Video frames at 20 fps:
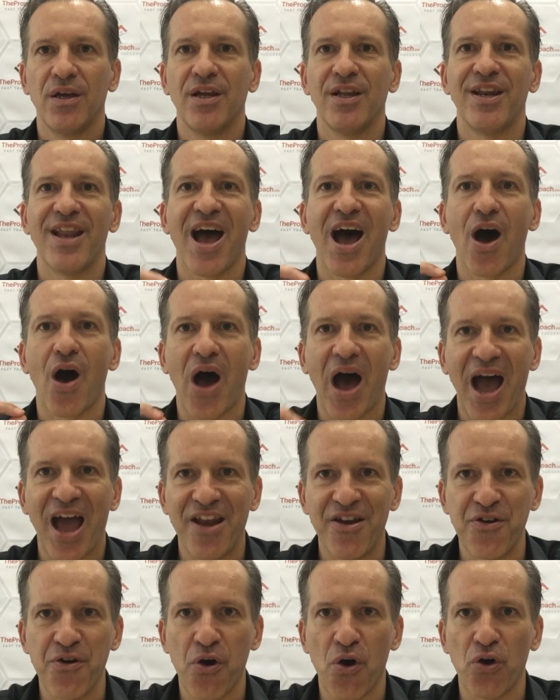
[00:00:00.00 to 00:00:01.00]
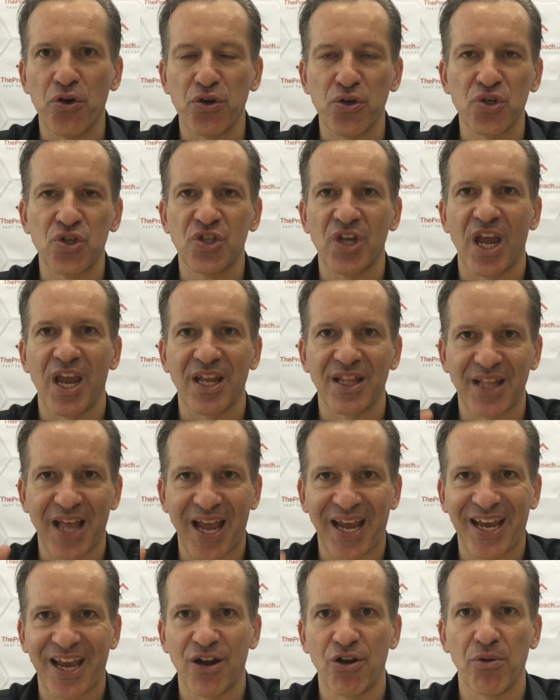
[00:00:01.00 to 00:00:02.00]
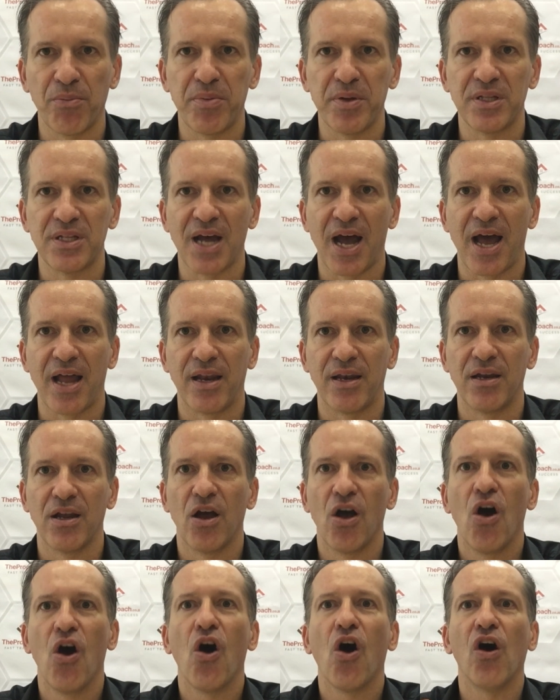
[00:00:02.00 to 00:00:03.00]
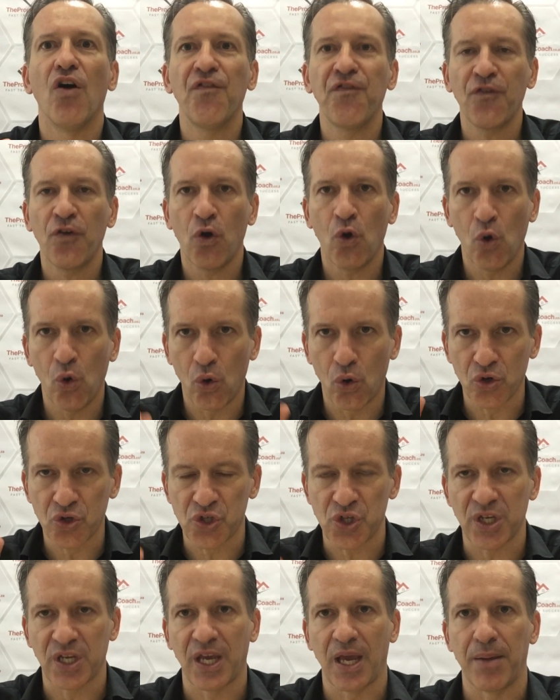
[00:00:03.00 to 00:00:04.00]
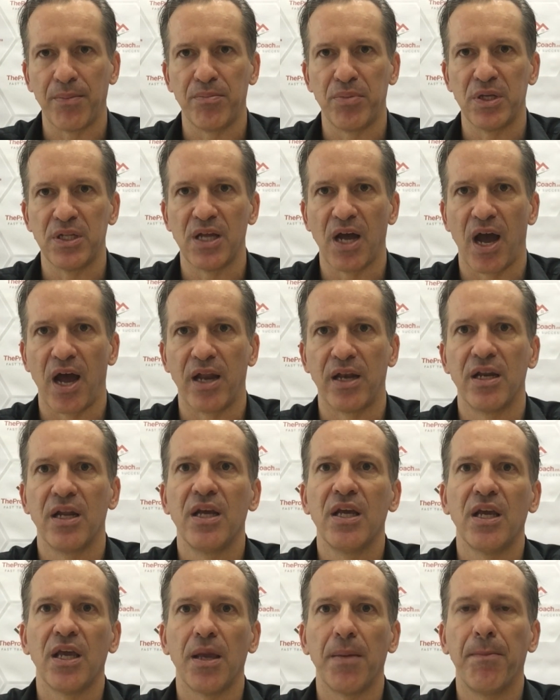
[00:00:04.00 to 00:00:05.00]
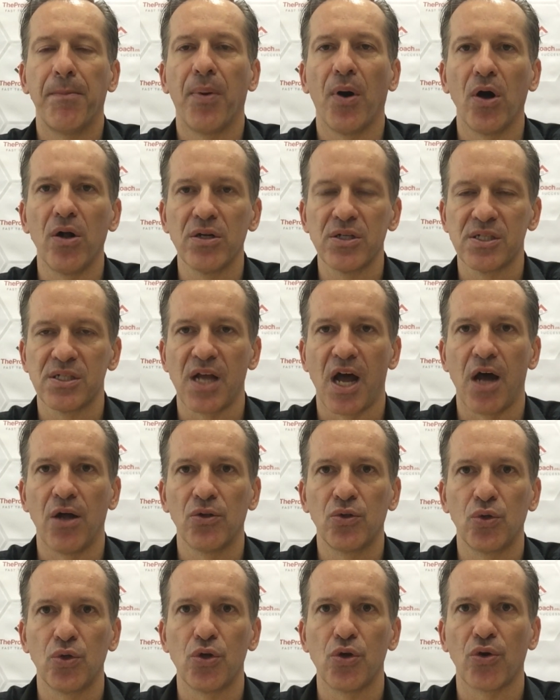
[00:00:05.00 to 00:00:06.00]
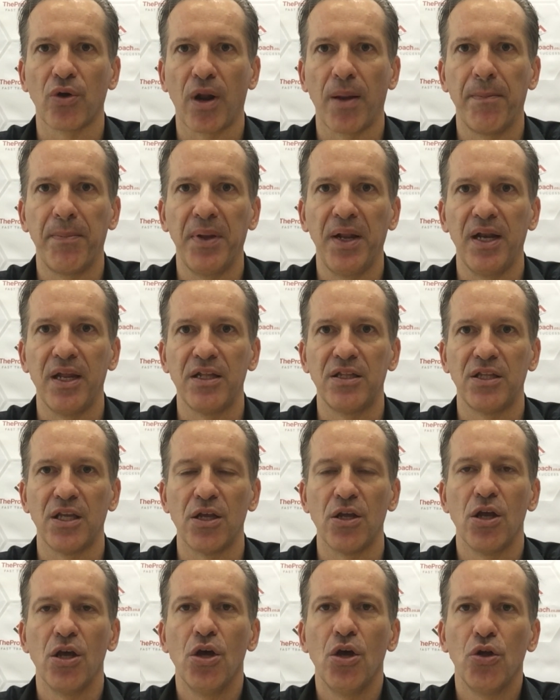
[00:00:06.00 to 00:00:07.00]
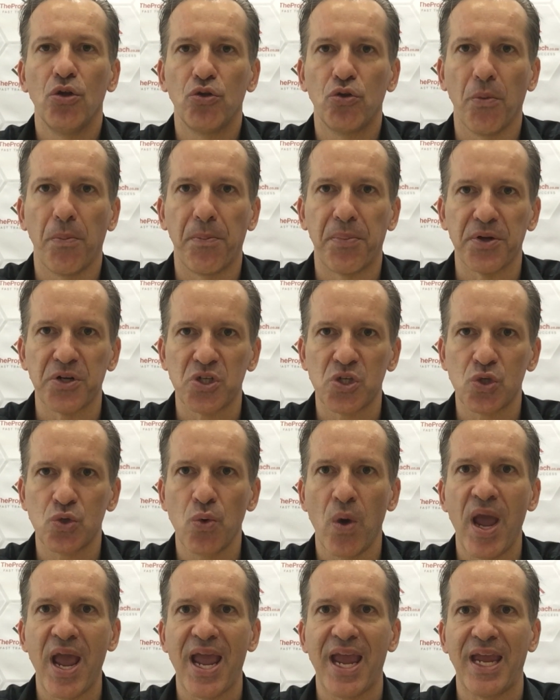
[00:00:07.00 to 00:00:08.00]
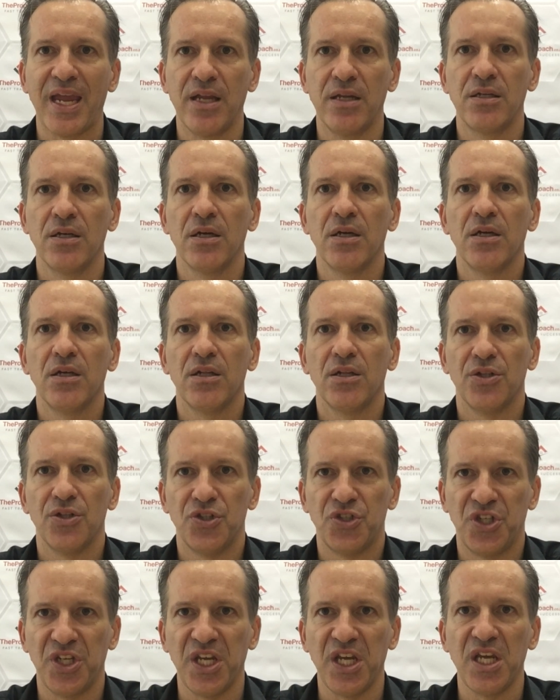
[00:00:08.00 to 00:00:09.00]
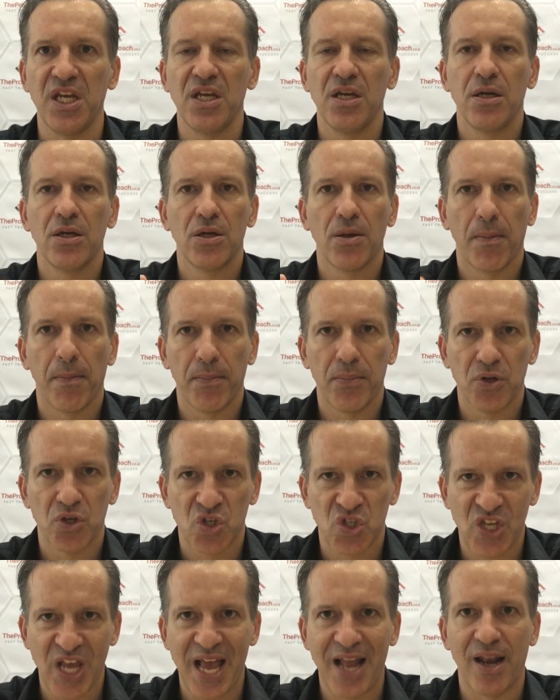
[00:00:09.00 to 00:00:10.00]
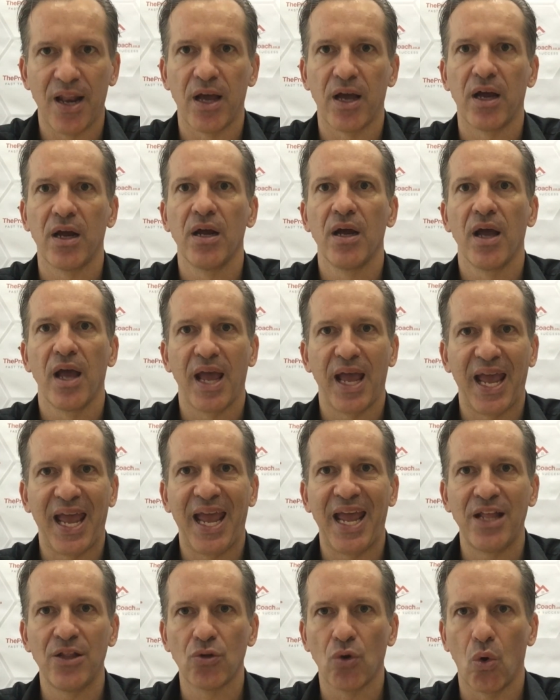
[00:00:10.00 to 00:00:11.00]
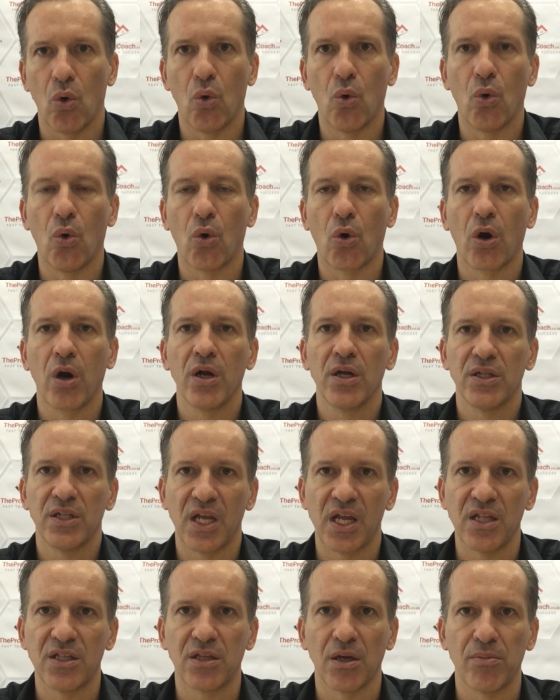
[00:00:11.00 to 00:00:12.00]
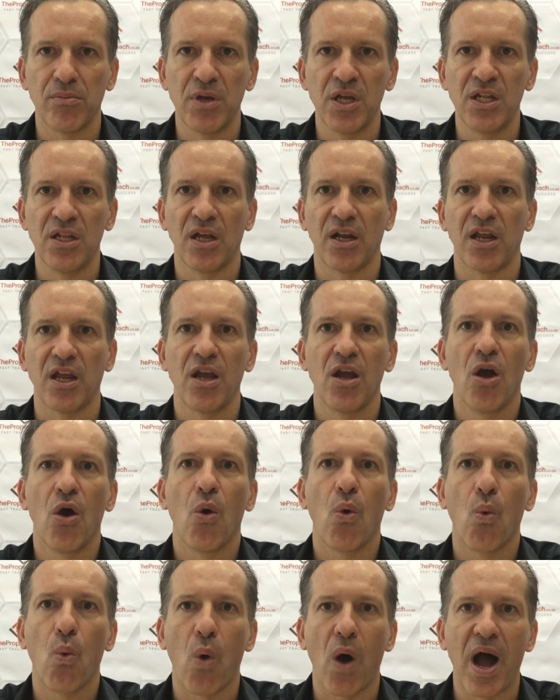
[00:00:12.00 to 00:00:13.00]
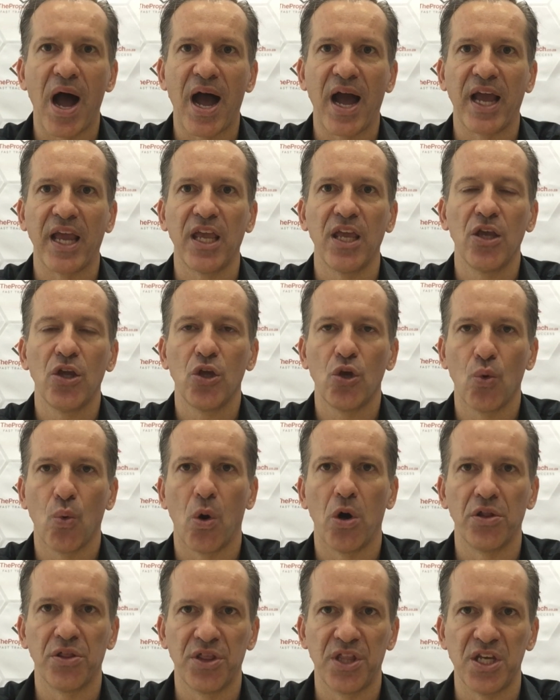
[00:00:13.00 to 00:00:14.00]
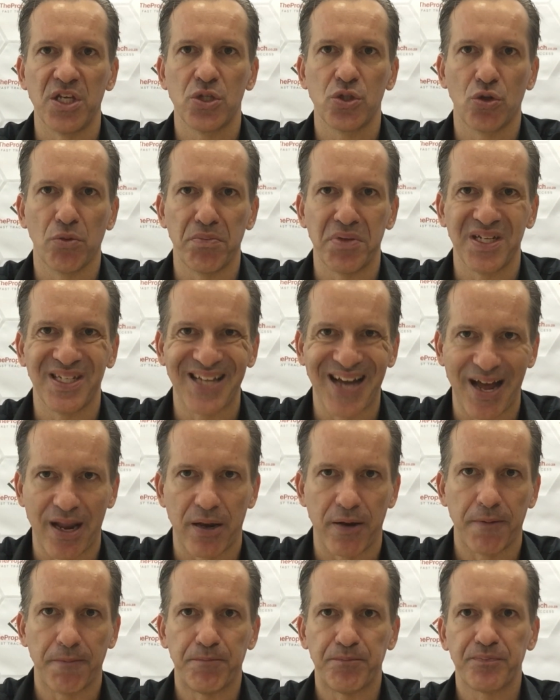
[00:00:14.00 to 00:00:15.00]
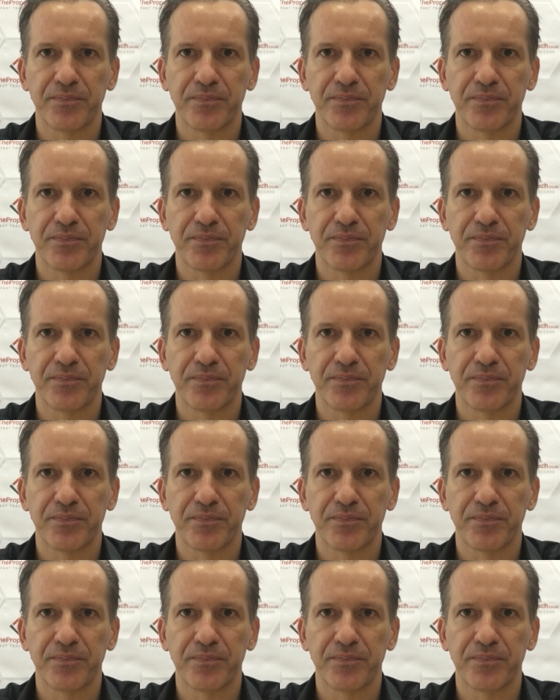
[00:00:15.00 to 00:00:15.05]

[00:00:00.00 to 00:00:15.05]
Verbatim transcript: Now, I know you're saying that cannot be done. Of course, it can be done. It boils down to your ability to persuade the seller and or the intermediary why you want this to be done.